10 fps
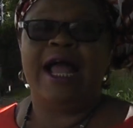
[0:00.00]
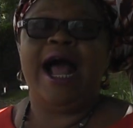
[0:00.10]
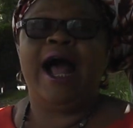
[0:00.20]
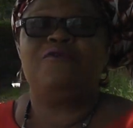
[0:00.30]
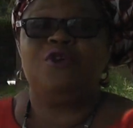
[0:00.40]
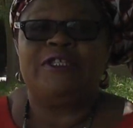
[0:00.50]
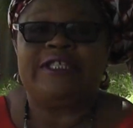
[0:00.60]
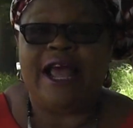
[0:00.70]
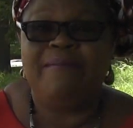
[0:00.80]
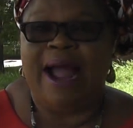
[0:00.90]
I have to
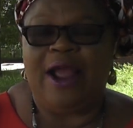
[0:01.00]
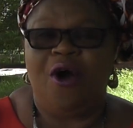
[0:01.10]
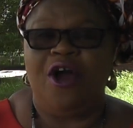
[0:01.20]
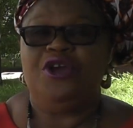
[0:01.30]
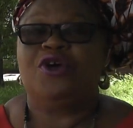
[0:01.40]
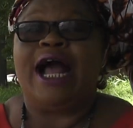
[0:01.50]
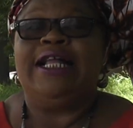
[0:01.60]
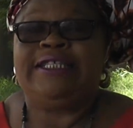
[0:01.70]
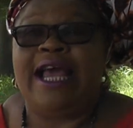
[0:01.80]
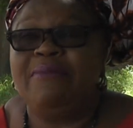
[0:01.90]
sell my oil. You
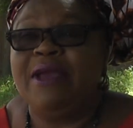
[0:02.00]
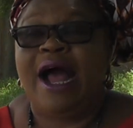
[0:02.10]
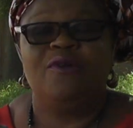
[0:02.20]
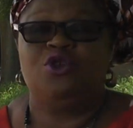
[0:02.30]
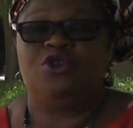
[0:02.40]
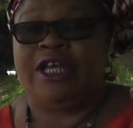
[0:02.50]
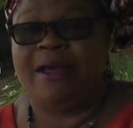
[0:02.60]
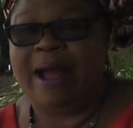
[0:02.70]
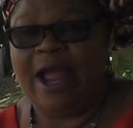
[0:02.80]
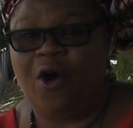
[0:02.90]
can't tell me how to sell
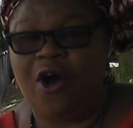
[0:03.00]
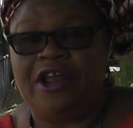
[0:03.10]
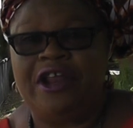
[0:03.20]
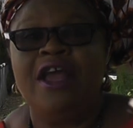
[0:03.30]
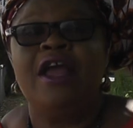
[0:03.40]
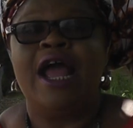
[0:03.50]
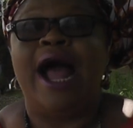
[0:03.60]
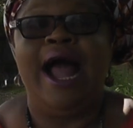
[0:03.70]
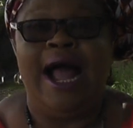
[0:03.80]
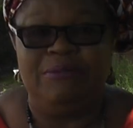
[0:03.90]
my oil.
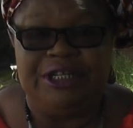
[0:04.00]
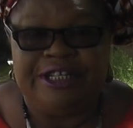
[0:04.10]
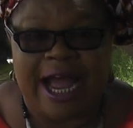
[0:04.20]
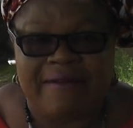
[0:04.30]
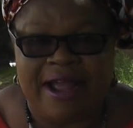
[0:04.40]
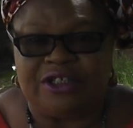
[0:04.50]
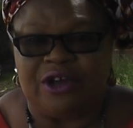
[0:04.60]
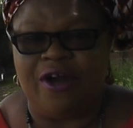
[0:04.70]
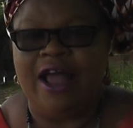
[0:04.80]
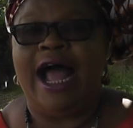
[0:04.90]
I am the
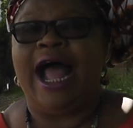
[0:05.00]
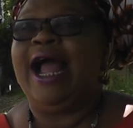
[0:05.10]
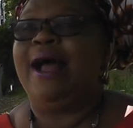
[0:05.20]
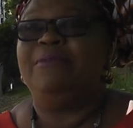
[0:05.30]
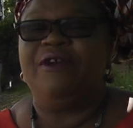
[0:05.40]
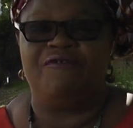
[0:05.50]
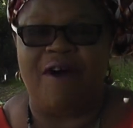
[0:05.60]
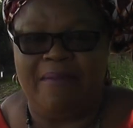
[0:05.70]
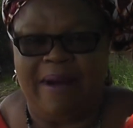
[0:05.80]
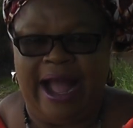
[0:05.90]
director. I am the
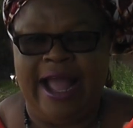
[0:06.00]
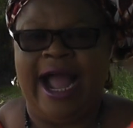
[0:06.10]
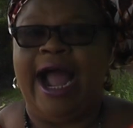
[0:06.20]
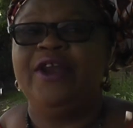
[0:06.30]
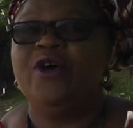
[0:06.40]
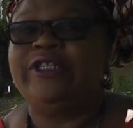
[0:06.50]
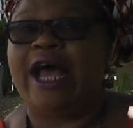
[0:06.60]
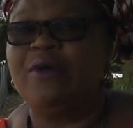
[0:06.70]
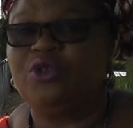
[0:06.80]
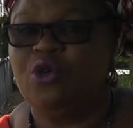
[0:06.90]
farmer. I knows
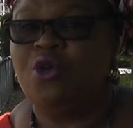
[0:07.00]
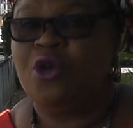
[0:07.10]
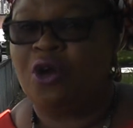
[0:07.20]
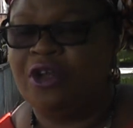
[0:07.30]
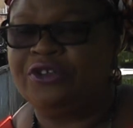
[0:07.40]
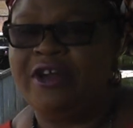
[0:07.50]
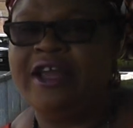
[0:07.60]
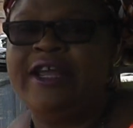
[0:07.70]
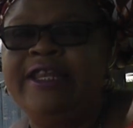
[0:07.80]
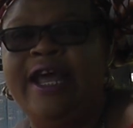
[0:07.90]
how to control.
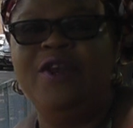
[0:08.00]
They